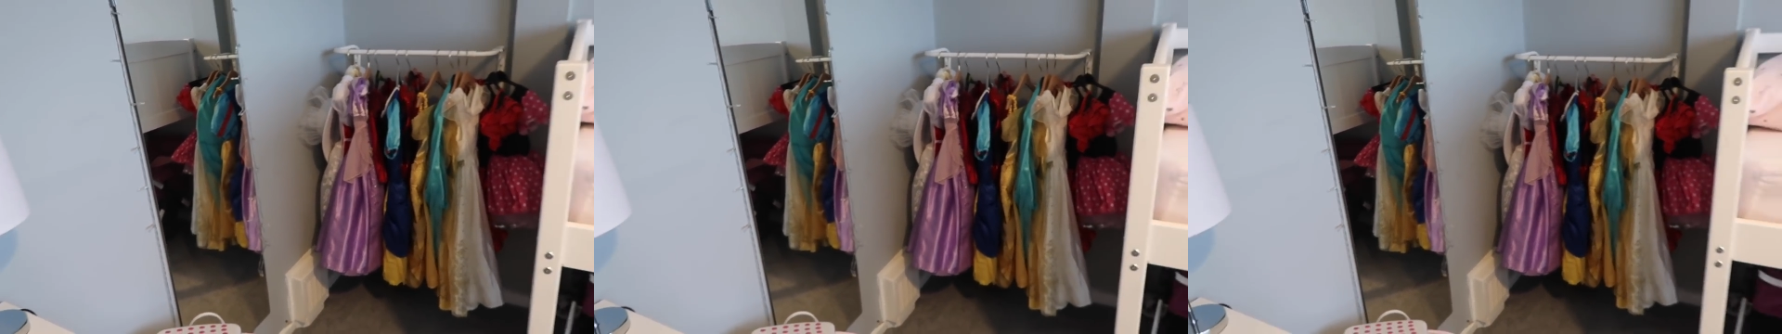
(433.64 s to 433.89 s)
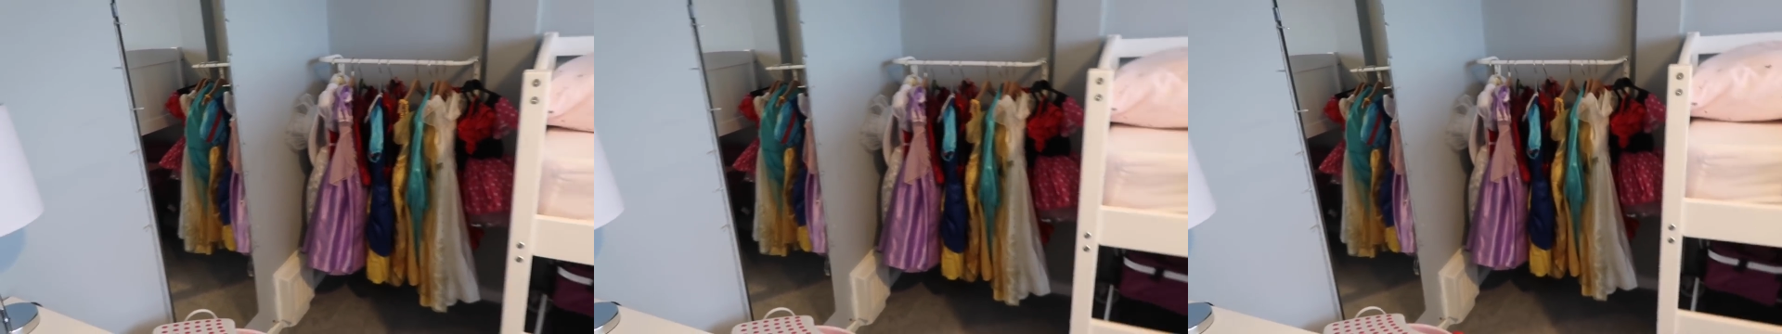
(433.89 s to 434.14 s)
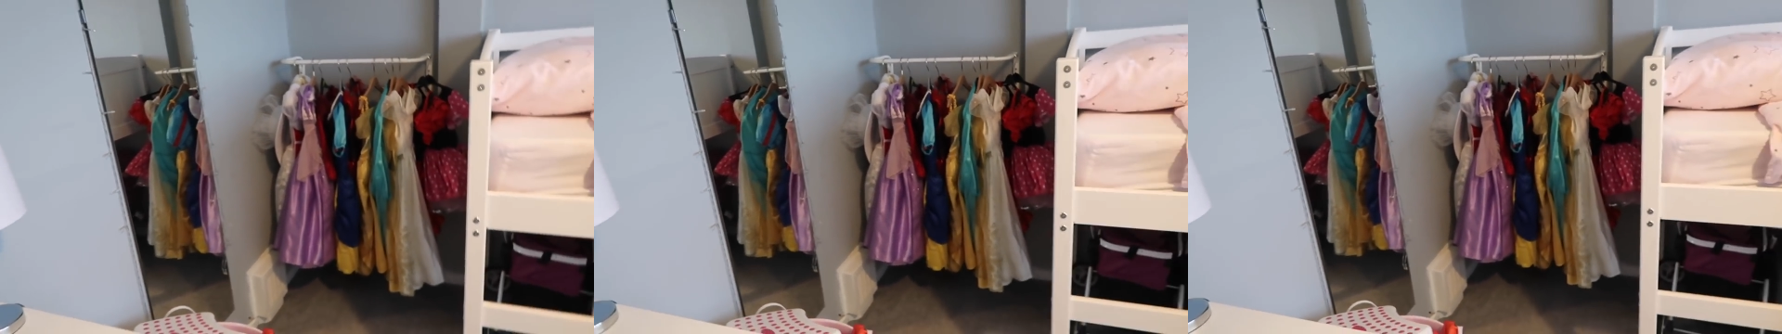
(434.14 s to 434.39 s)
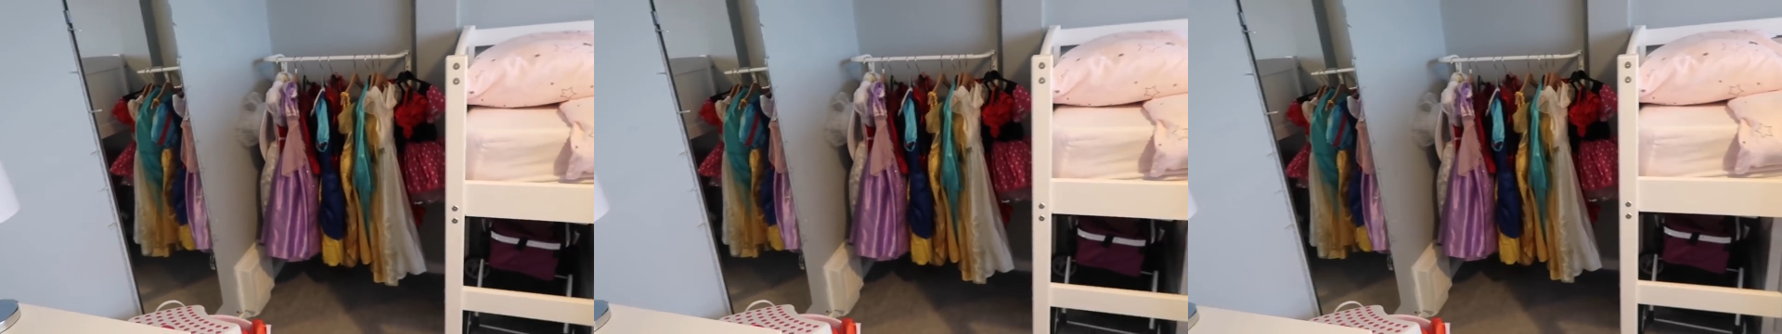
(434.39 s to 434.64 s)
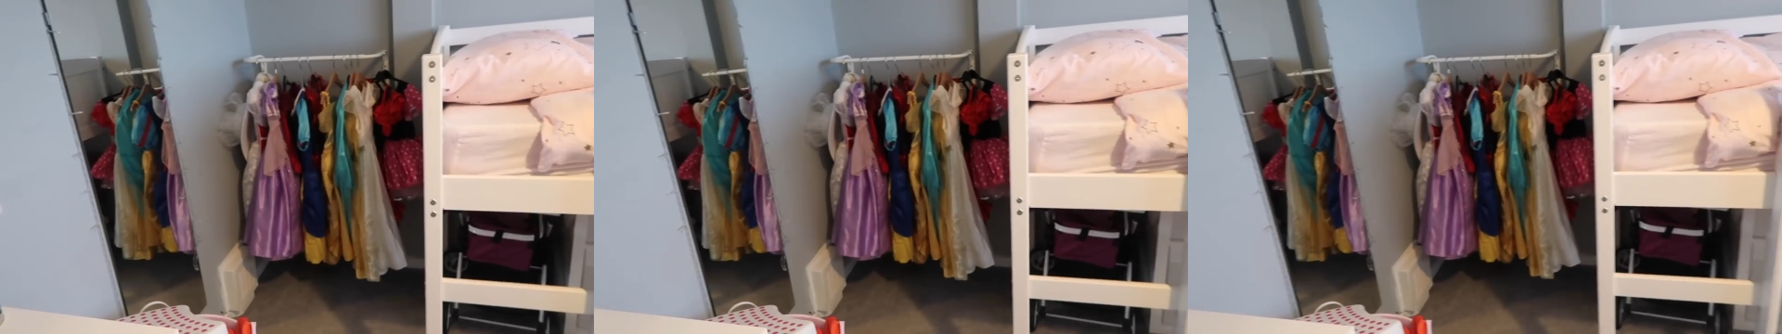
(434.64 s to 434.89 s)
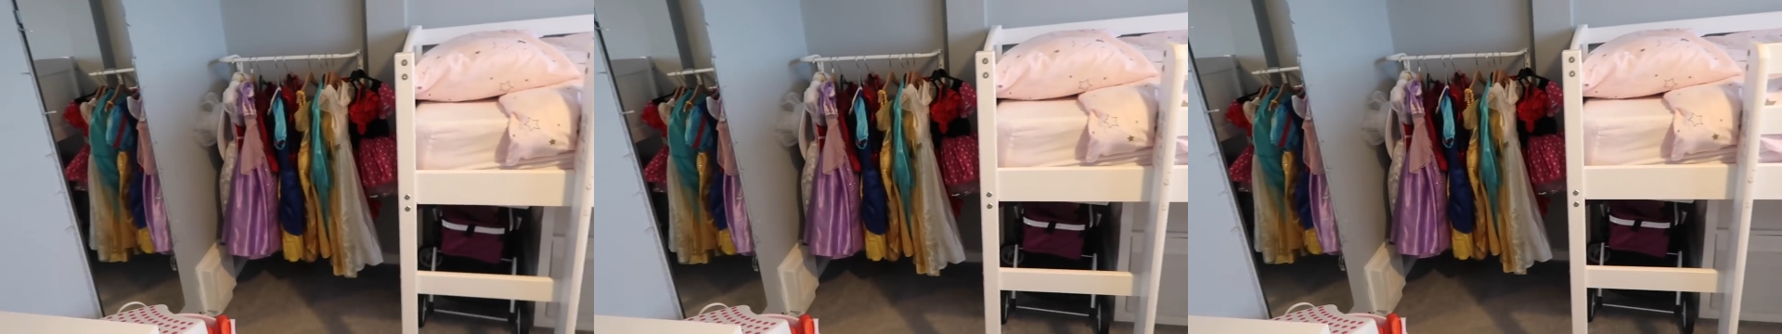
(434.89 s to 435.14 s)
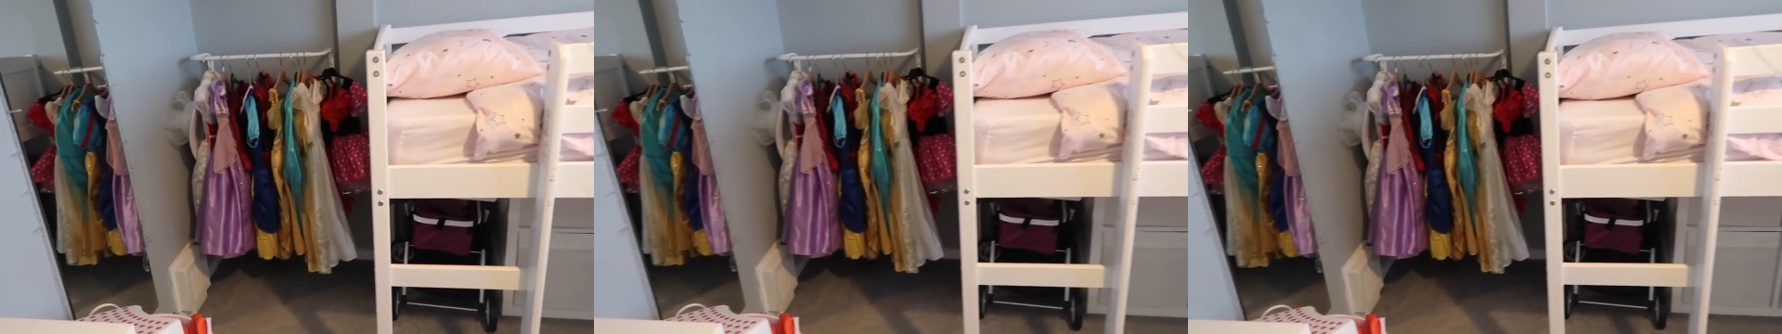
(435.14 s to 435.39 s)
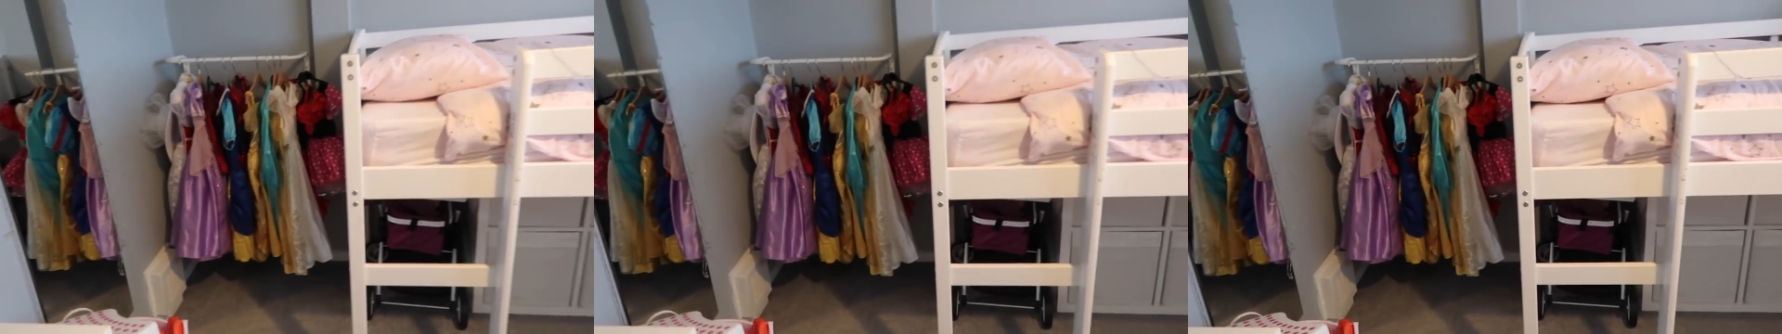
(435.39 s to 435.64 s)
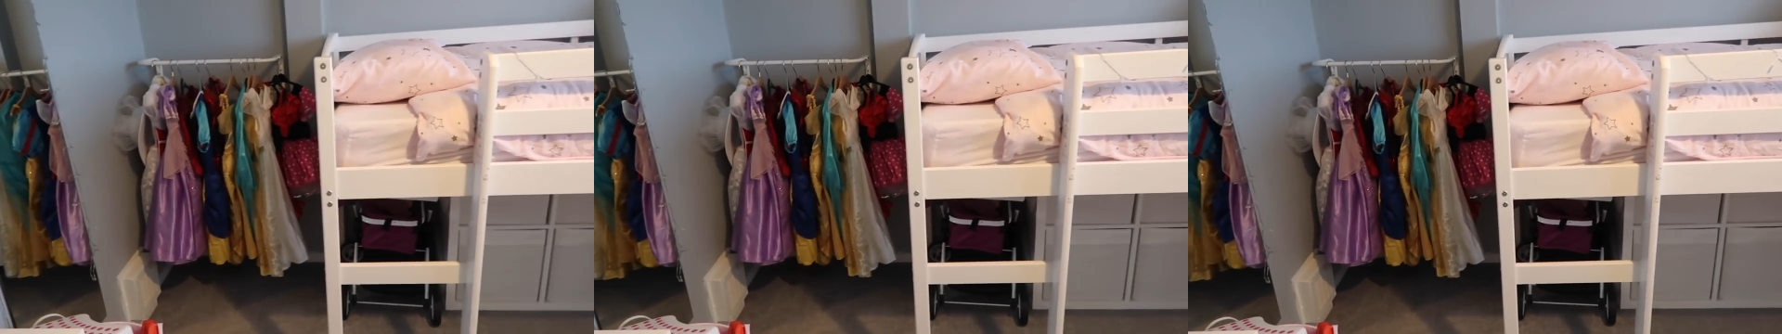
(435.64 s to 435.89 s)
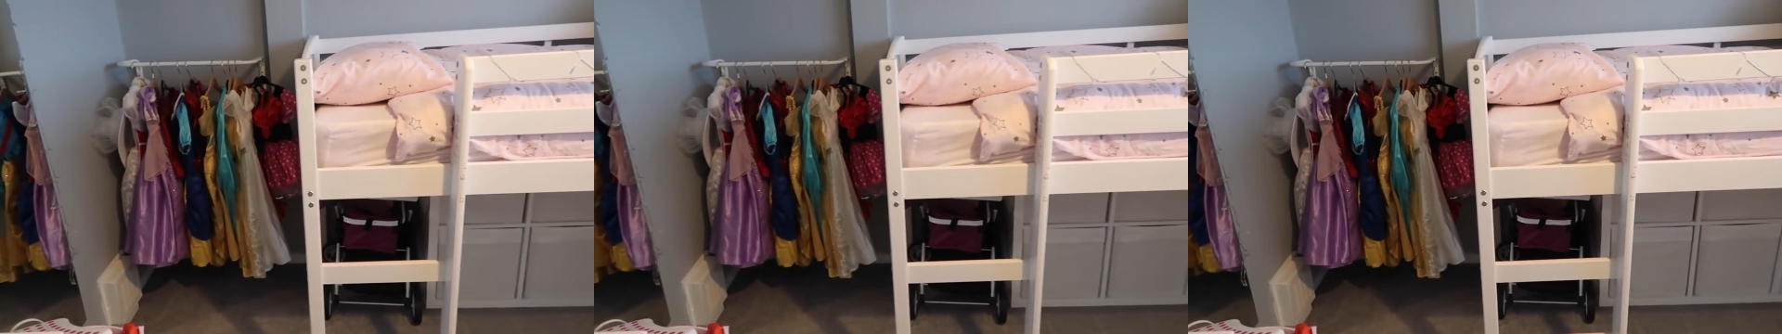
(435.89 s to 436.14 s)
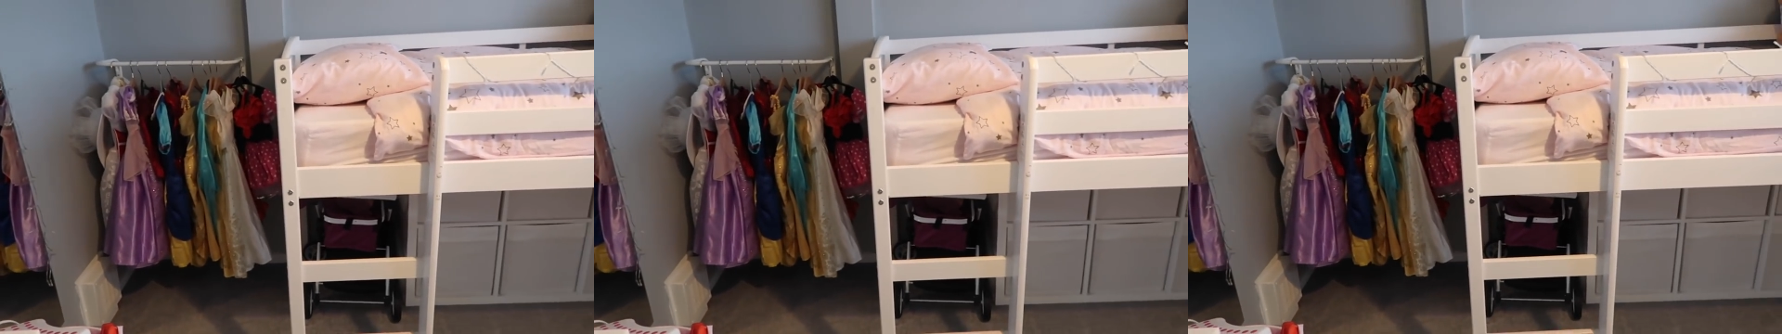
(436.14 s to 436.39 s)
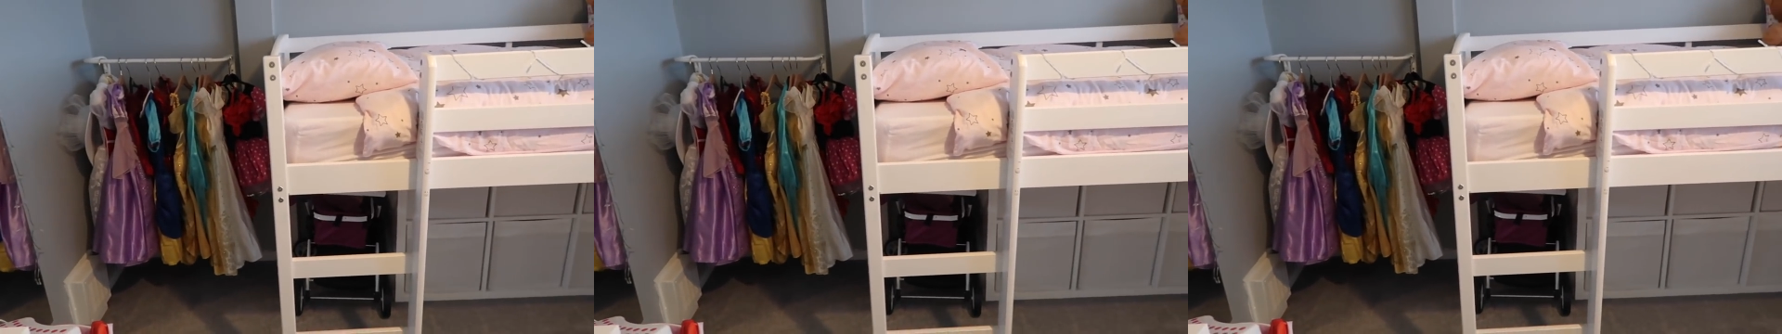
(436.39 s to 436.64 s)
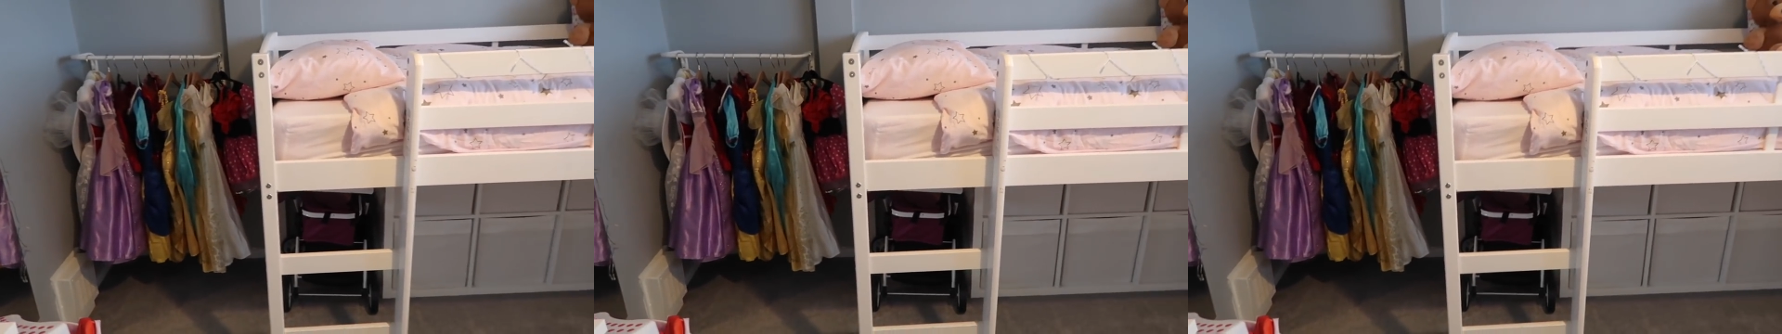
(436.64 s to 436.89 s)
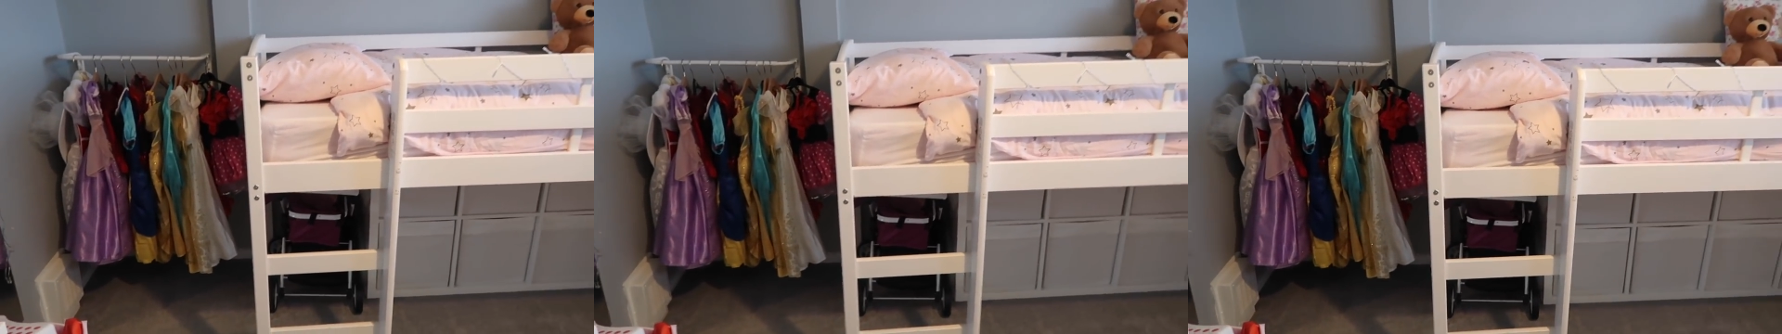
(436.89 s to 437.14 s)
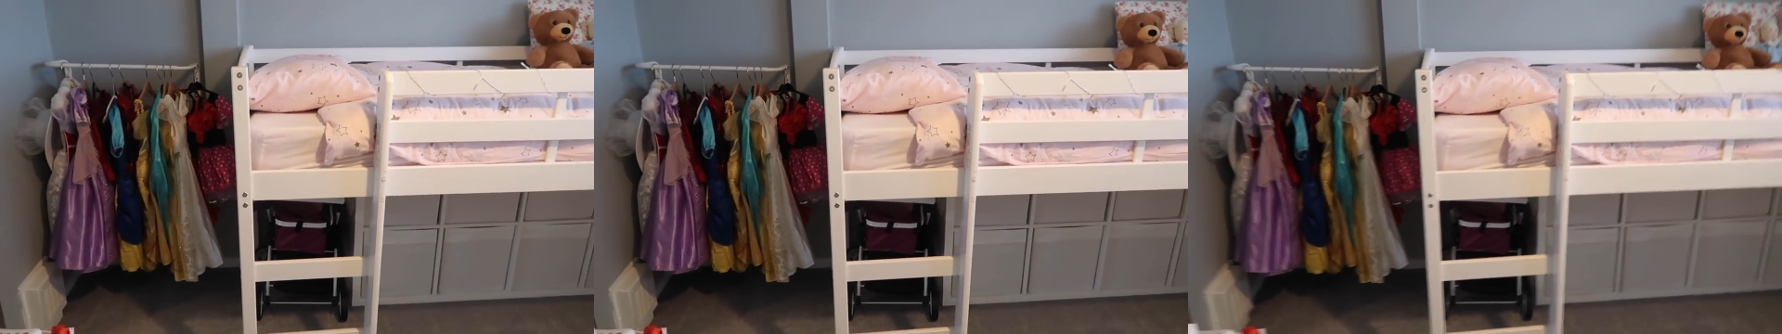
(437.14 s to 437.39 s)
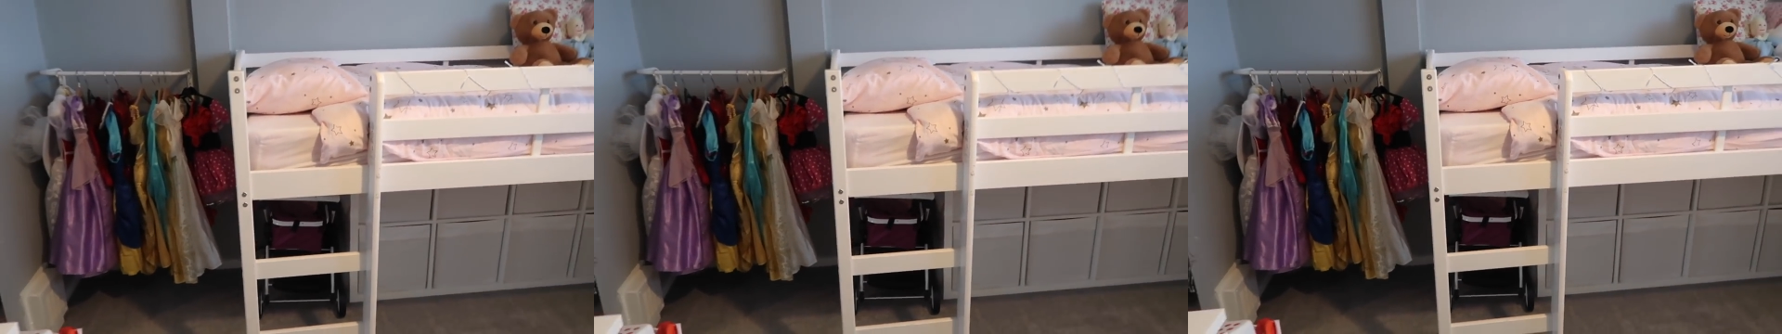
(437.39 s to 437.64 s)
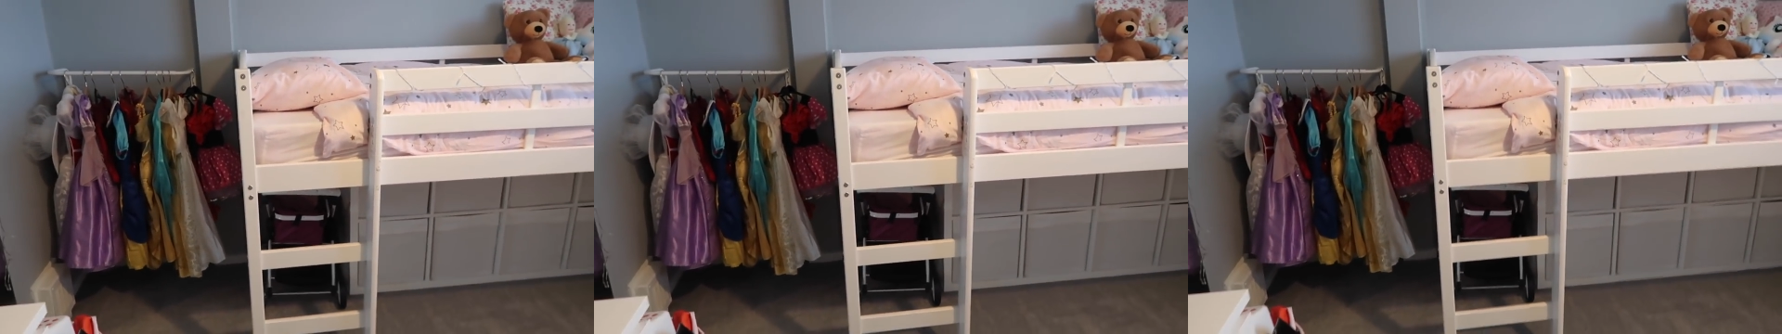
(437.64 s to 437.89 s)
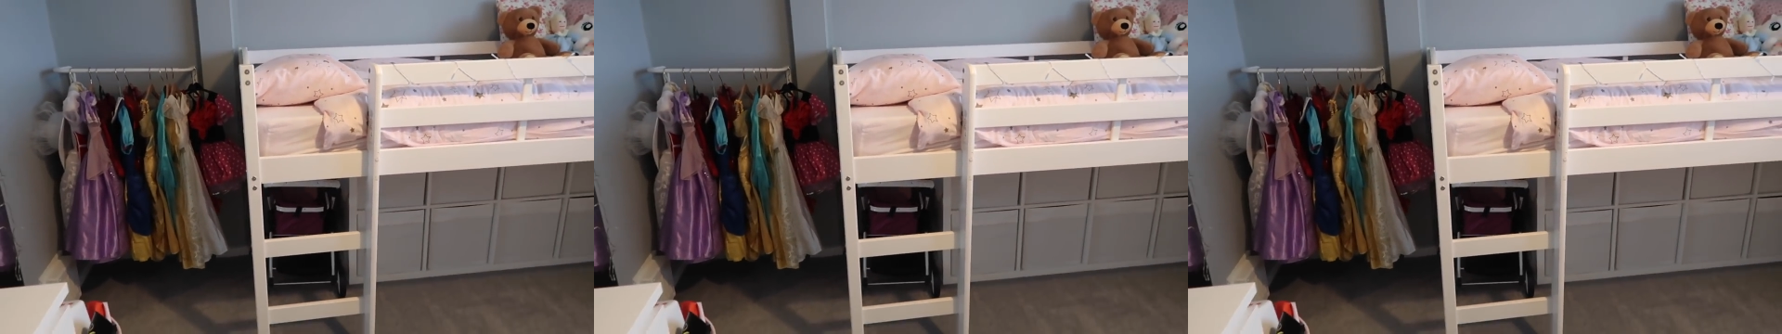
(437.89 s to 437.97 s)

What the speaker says: No face is visible, so there are no lips to read.